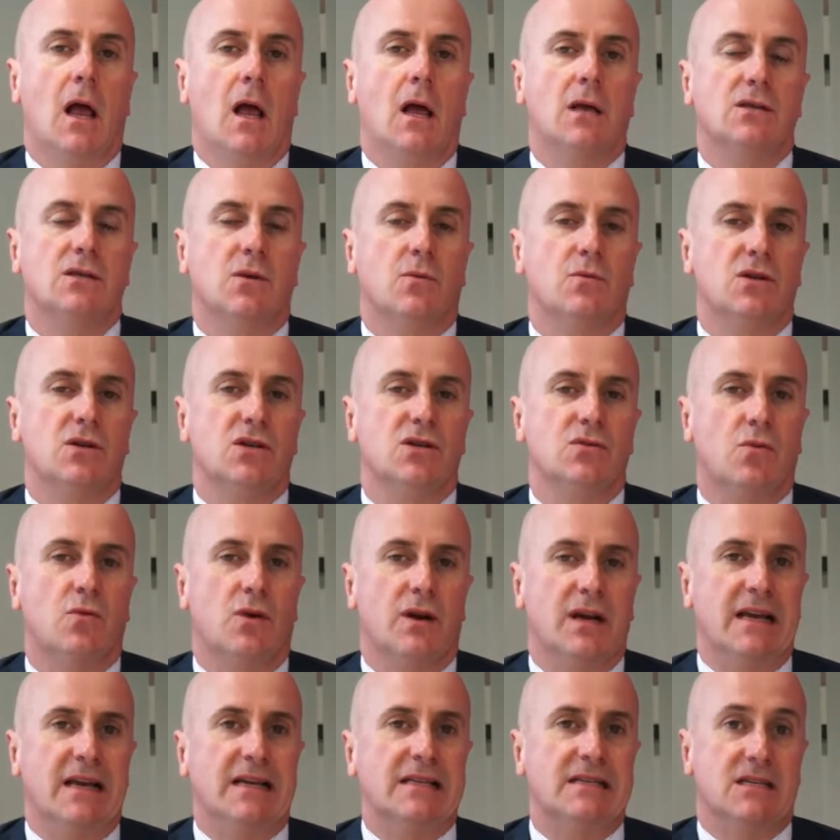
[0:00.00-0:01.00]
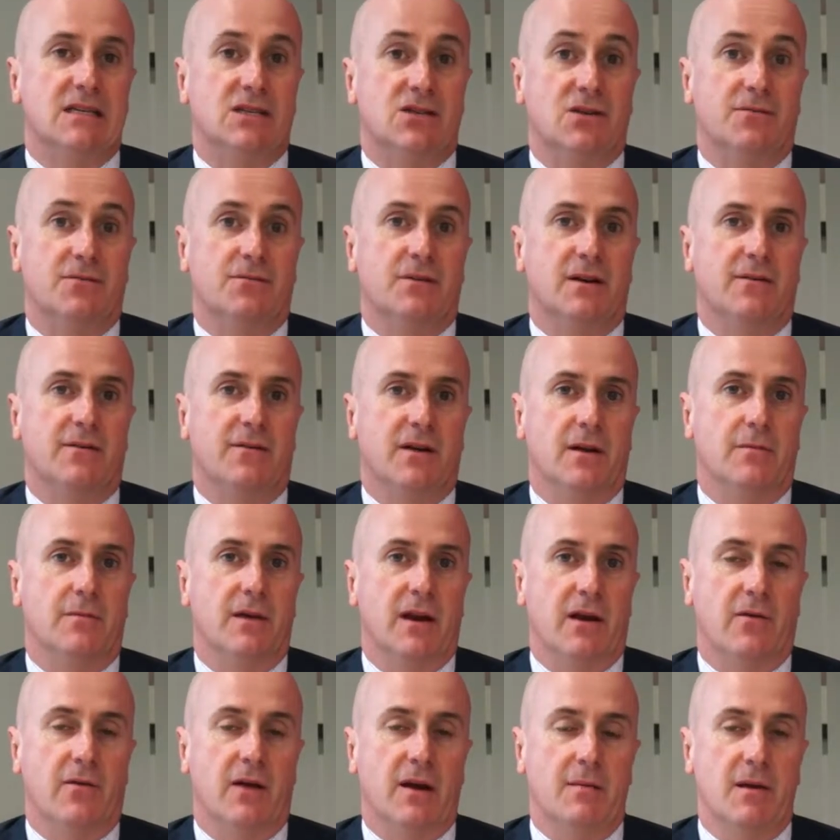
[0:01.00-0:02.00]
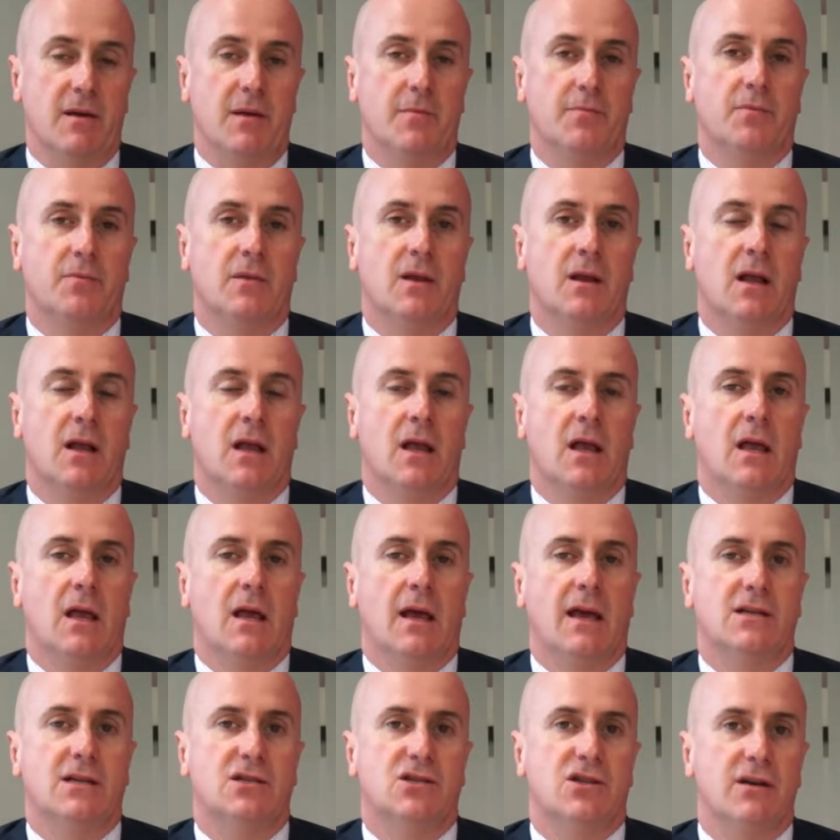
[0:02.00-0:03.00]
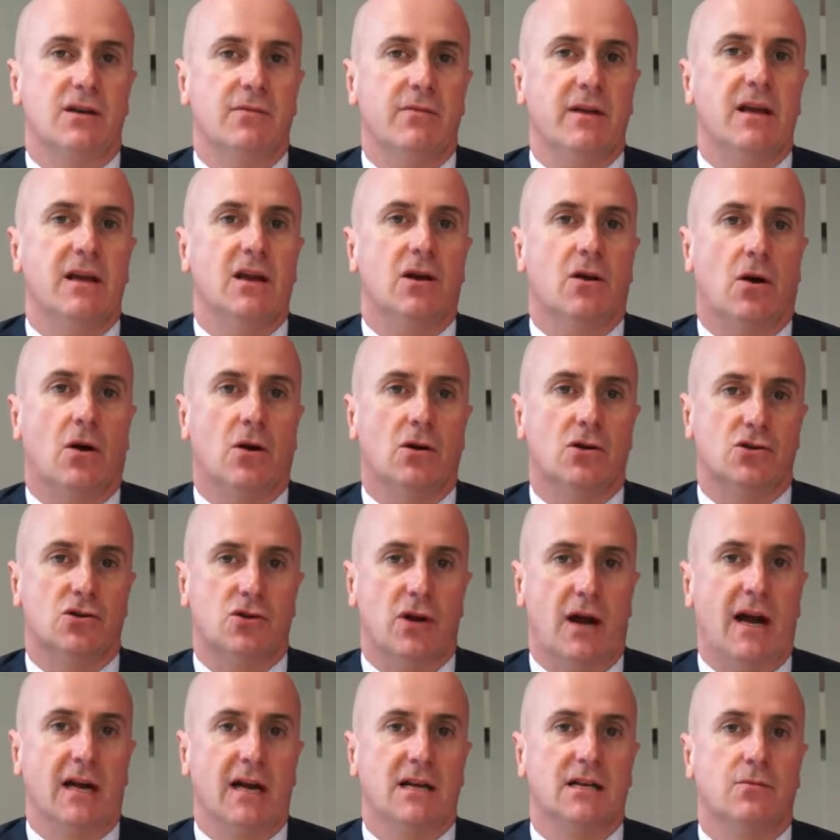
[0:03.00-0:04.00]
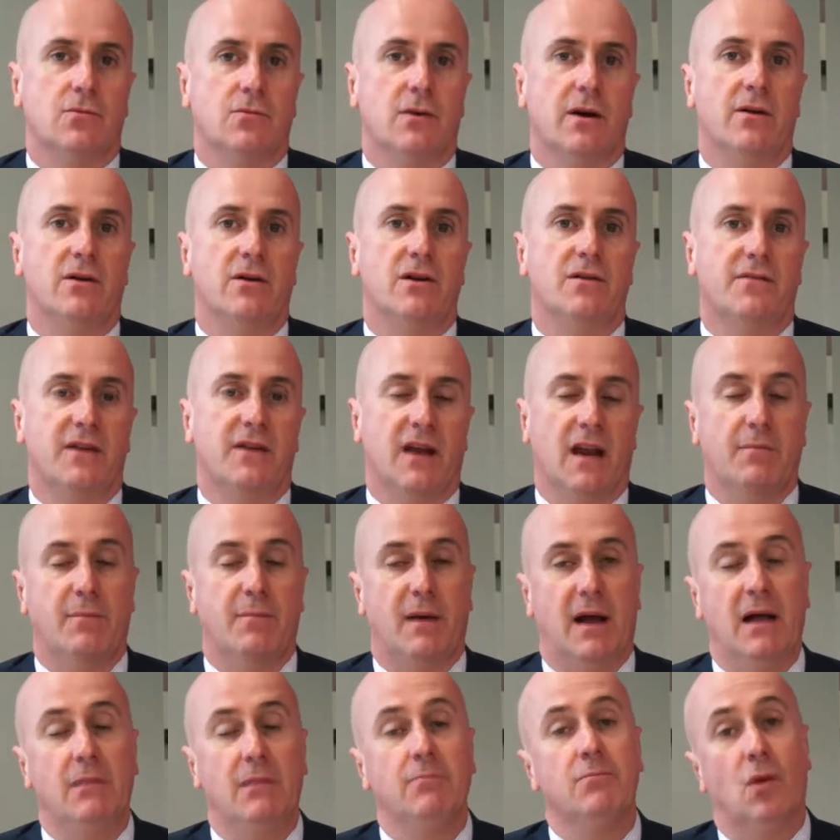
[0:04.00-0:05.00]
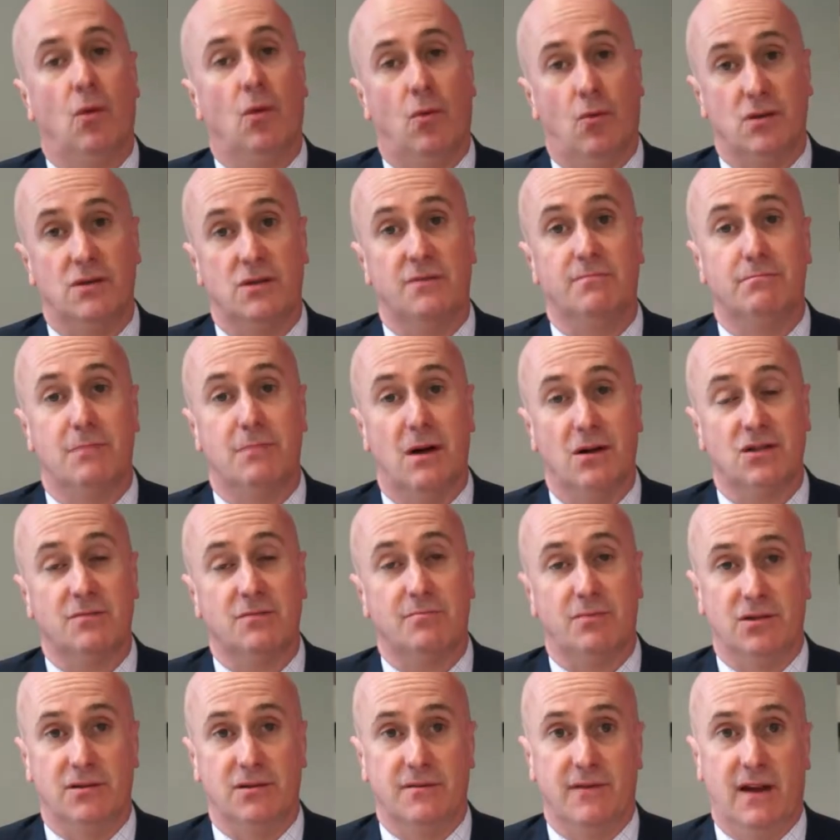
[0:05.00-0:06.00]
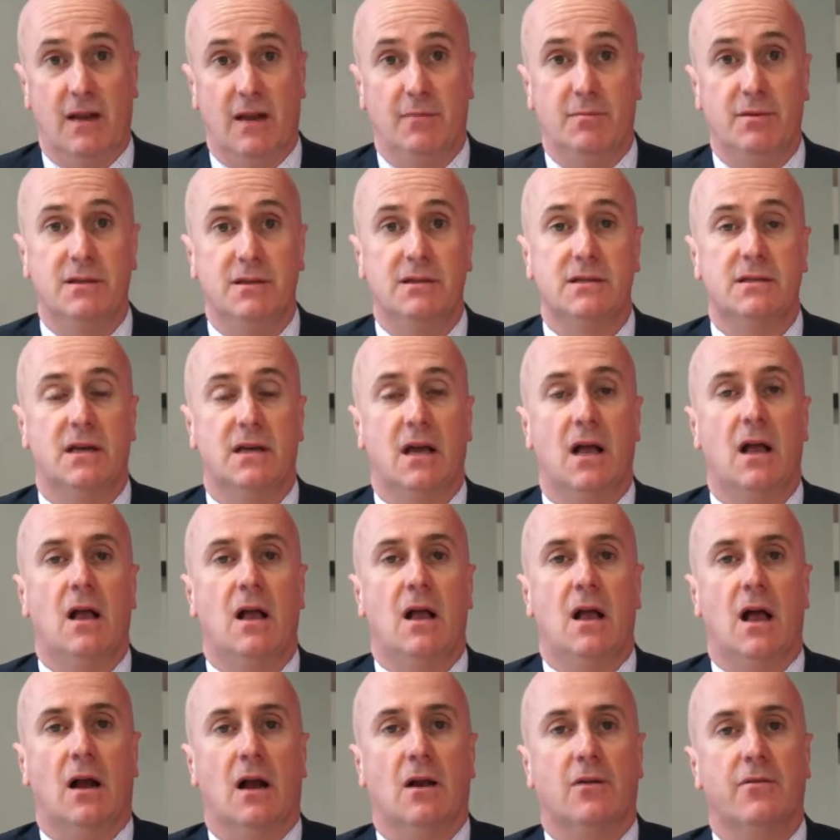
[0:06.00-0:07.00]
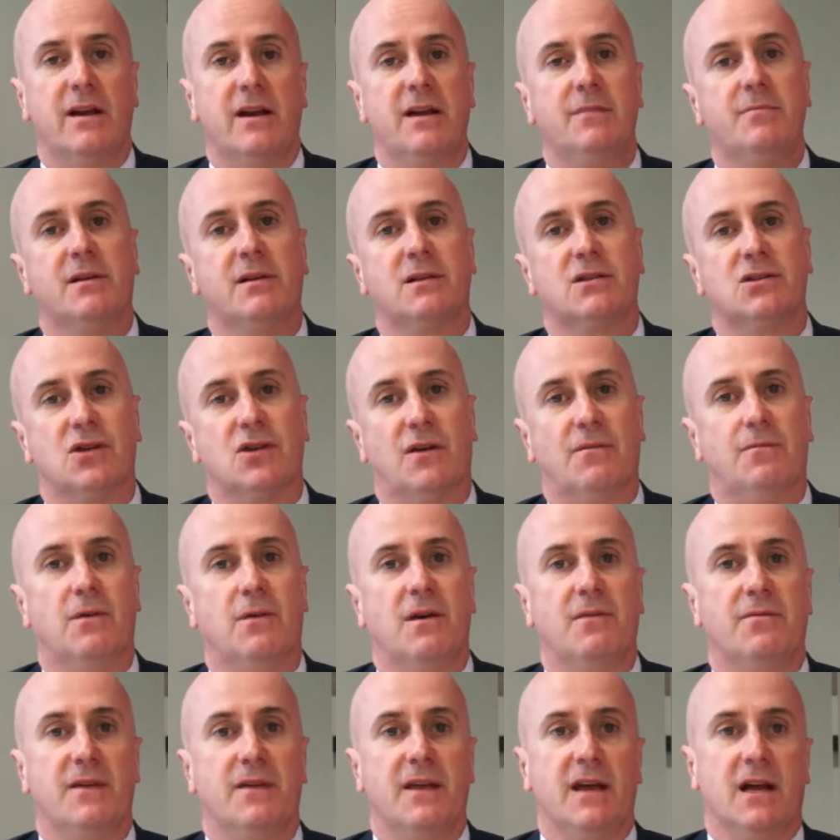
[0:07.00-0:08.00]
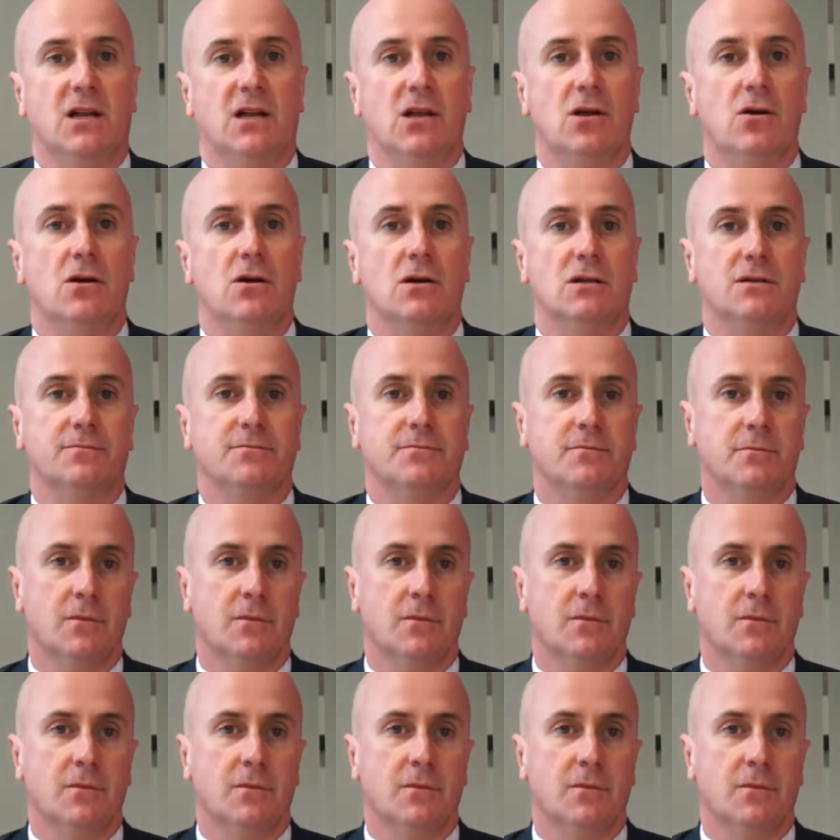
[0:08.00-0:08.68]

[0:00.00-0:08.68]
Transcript: So just what is a software development agreement? It's generally a contract where a developer, or multiple developers, agree to build software for their client.